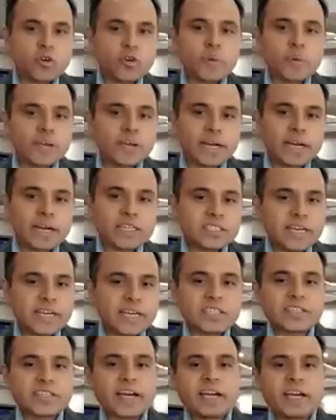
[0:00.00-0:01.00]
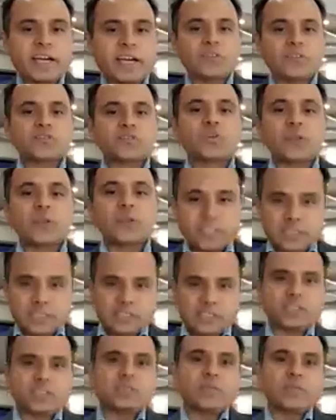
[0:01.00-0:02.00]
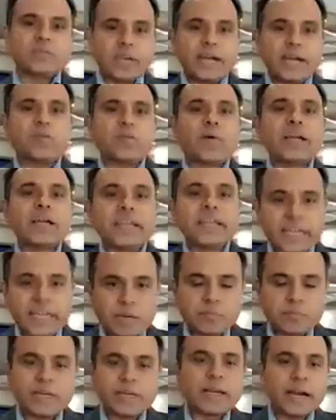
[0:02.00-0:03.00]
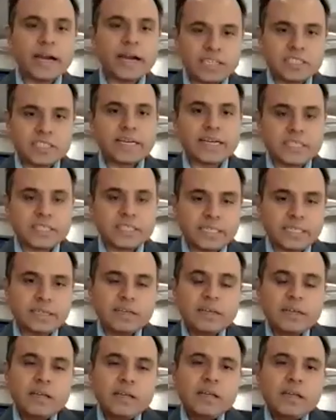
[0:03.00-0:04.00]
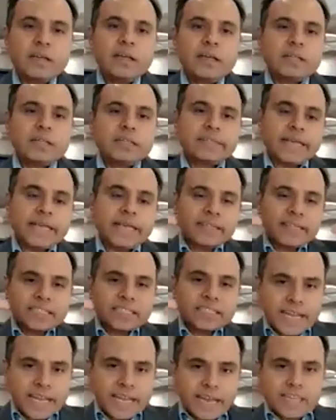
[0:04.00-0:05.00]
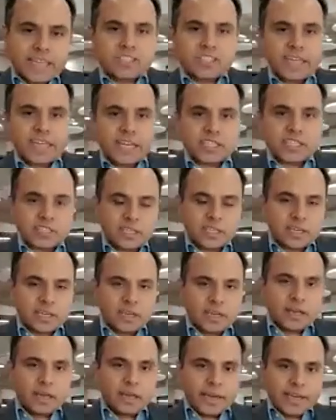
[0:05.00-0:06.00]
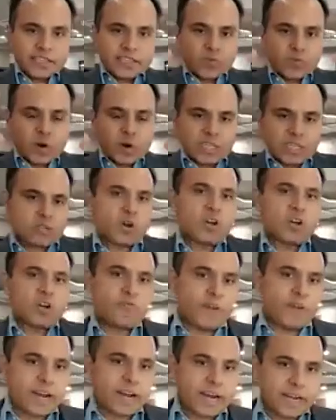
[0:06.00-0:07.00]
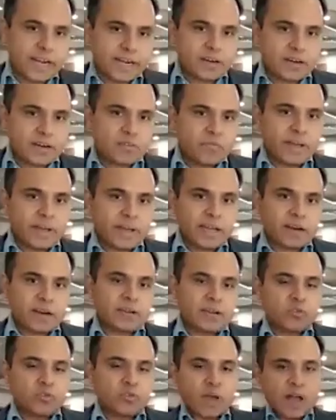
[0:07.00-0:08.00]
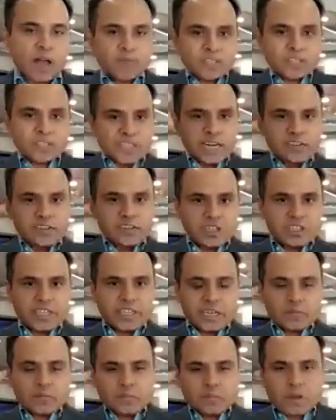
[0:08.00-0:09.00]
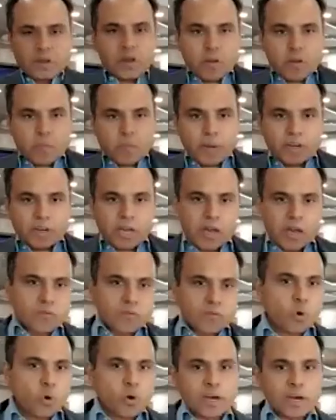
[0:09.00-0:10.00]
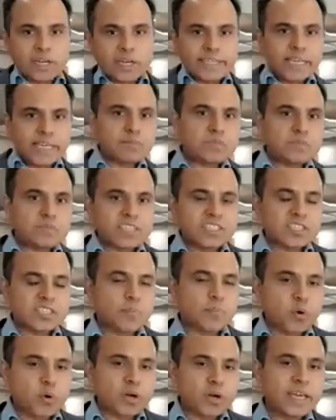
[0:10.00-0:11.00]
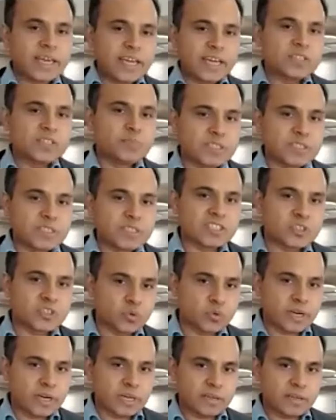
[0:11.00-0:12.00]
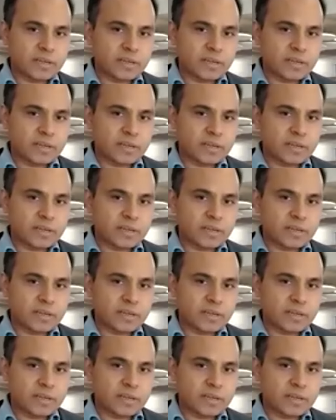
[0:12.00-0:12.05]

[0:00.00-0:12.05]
Nobody understands right now. So let's just right. create one team that understands it. Yeah. Then the second stage is what is called federated, where you have a central team, but you have local teams that are supporting each business unit.